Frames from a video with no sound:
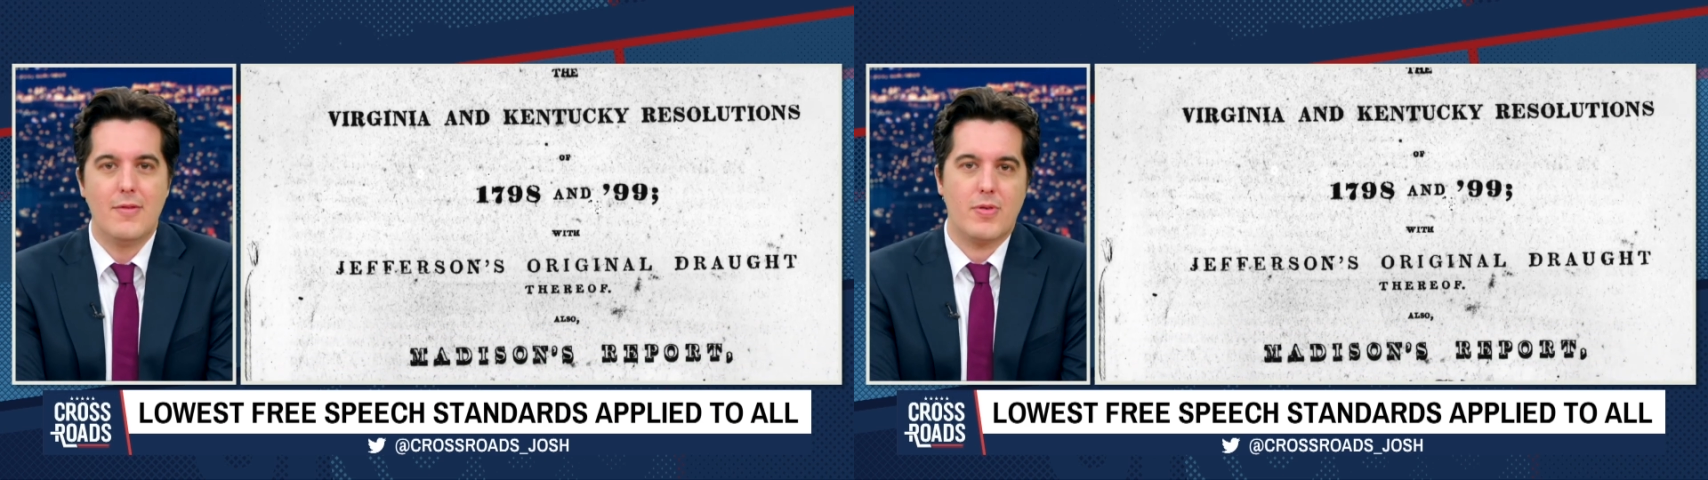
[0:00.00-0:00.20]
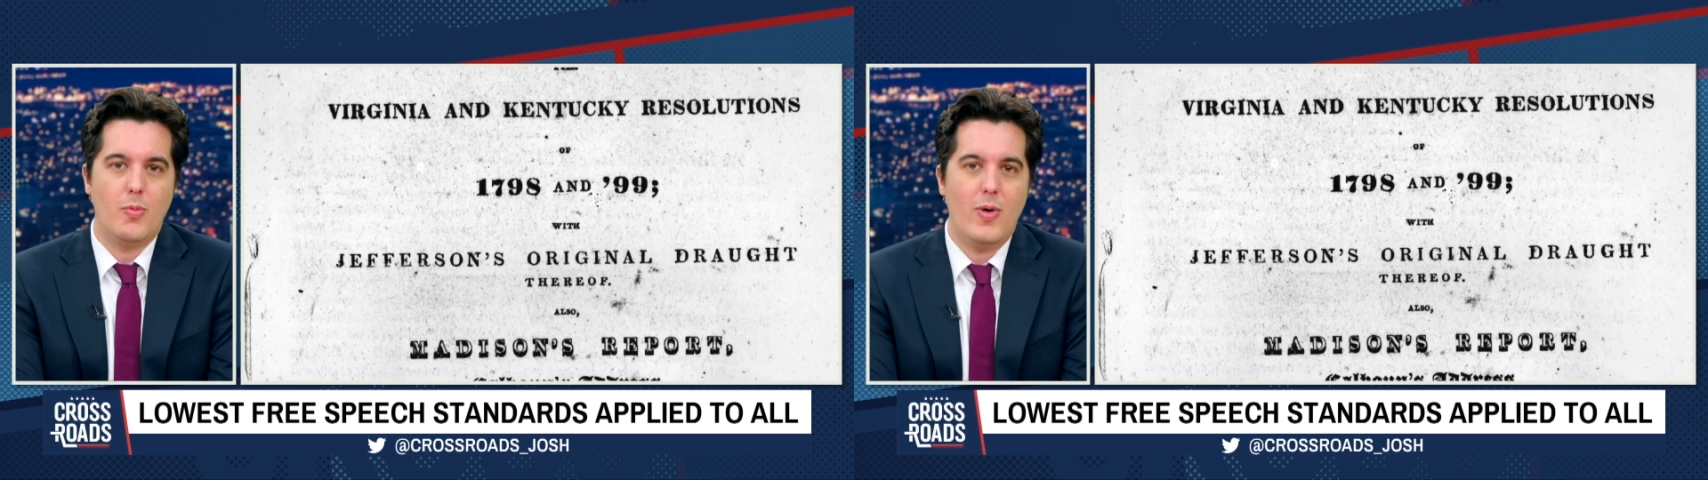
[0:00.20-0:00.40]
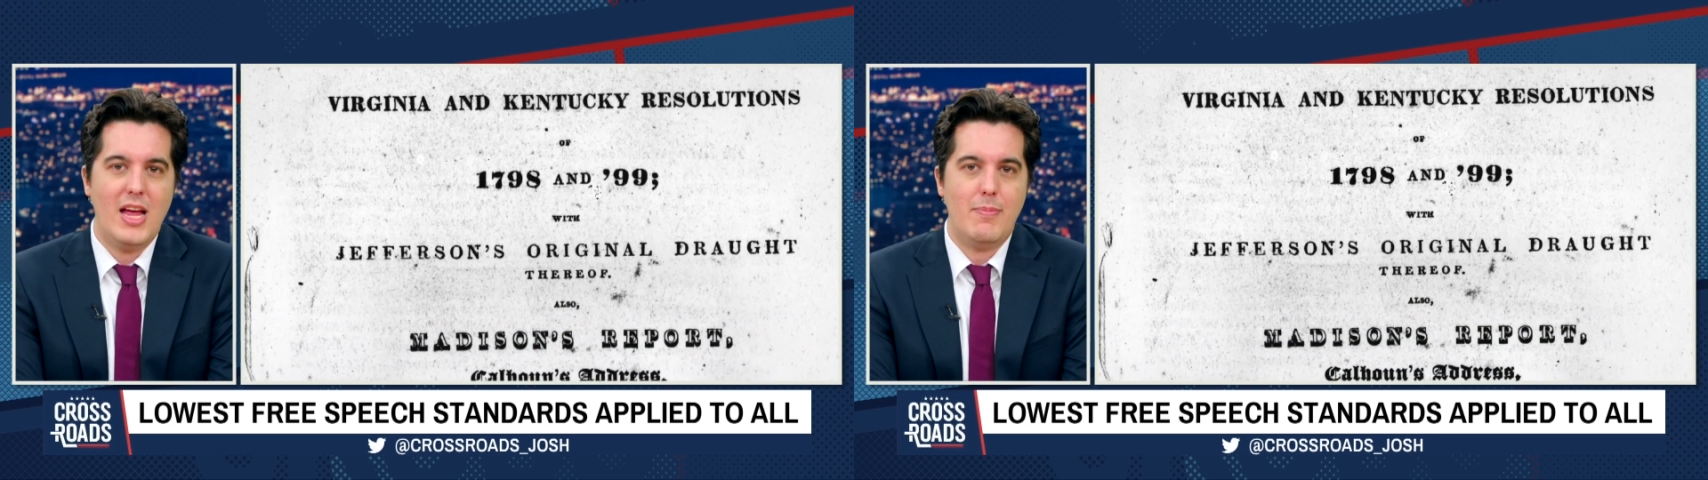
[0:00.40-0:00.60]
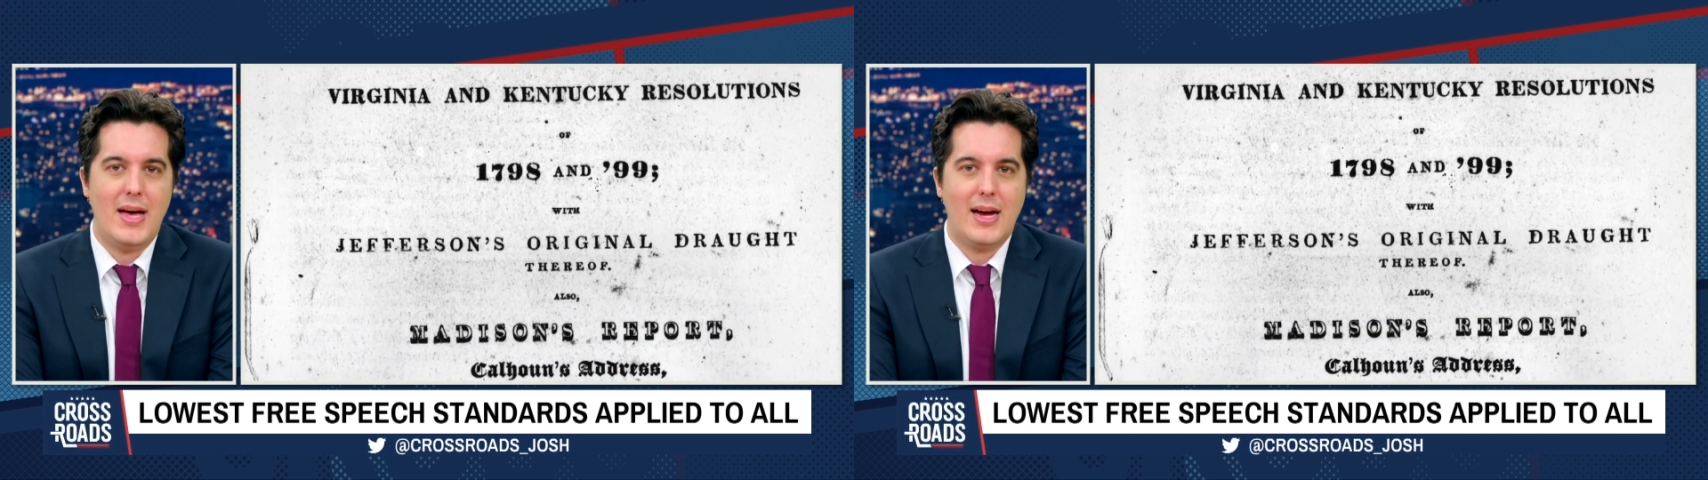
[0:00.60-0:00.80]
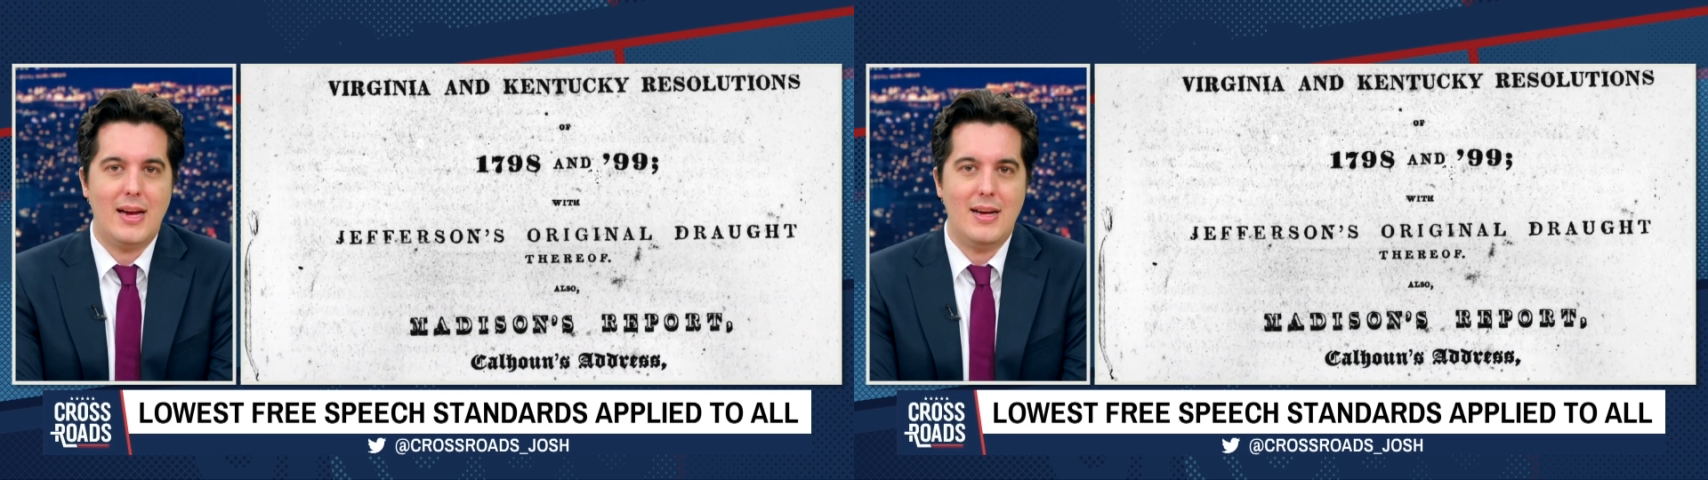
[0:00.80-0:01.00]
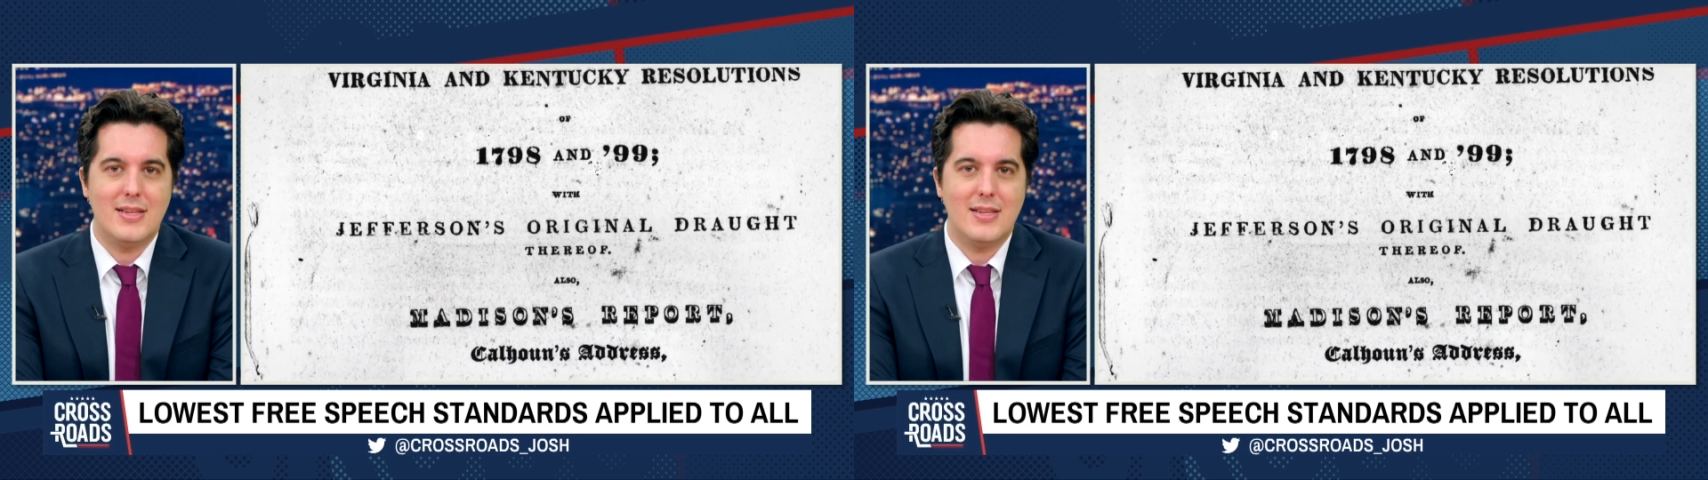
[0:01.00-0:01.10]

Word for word: from way back in